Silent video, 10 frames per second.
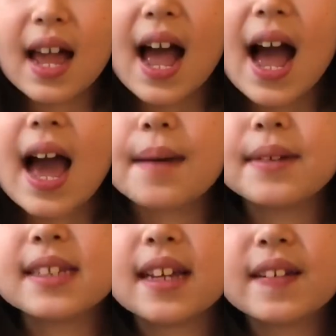Hi,
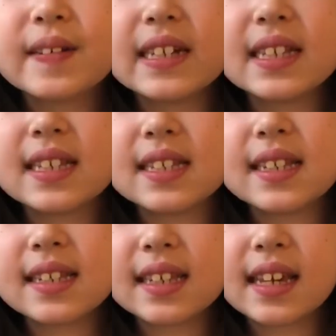Ms. Henry, this
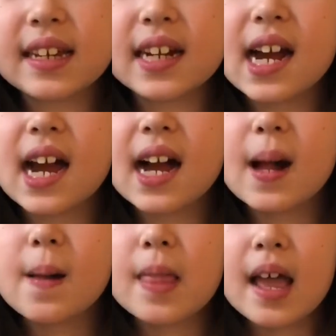is Kira.
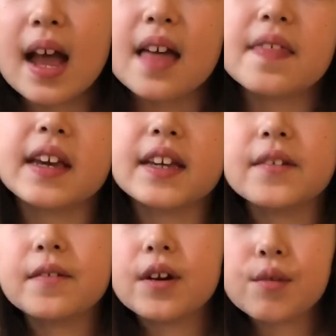Thank you
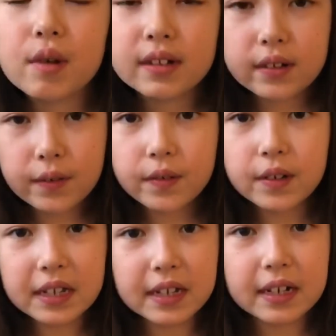for a wonderful
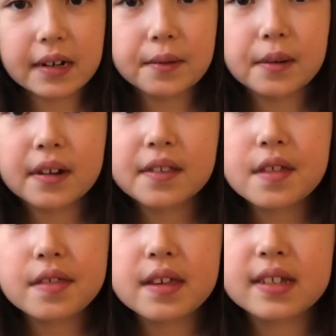year. One of
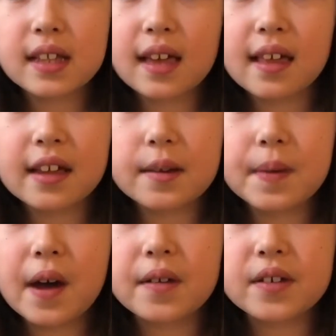the things I like
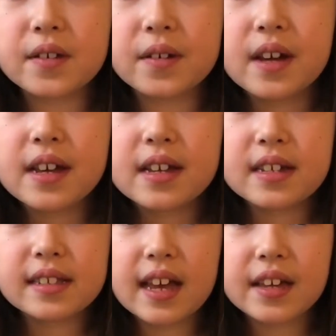about you
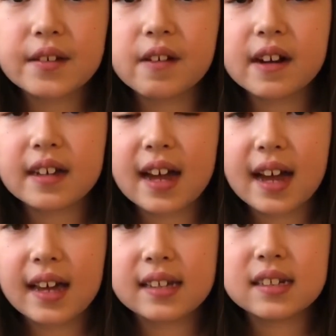is that you are
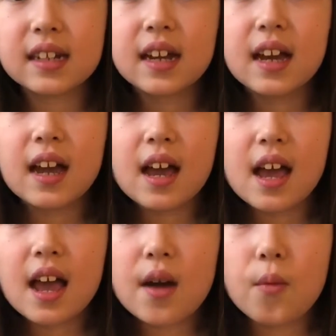kind.
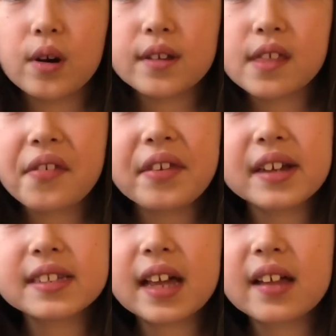And one of the
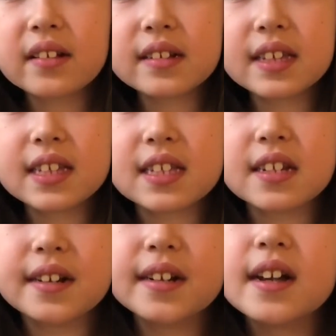things I learned this
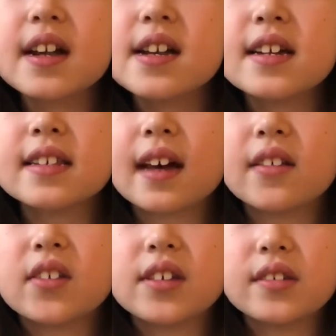year is how
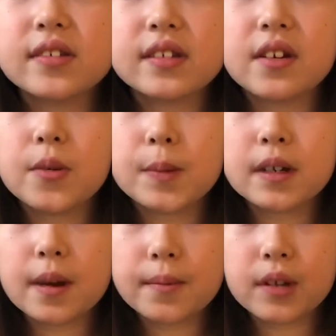to use an open
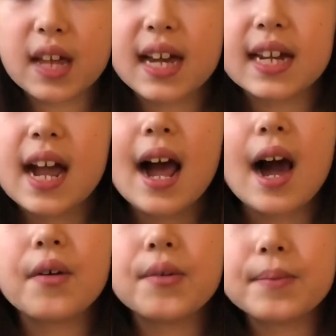number line.
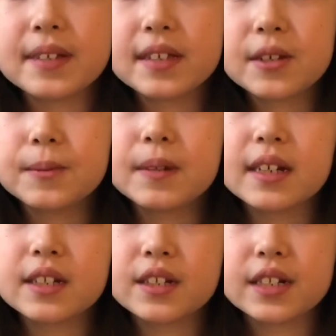I will miss you
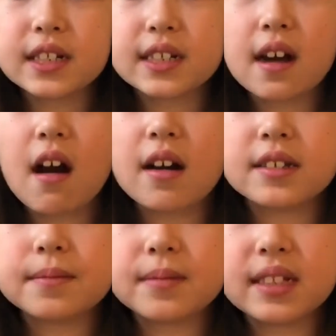because you're an
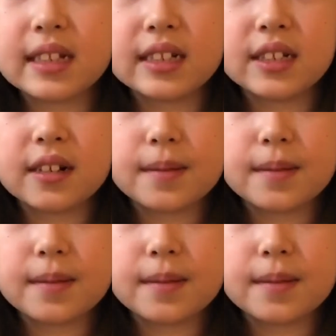awesome teacher.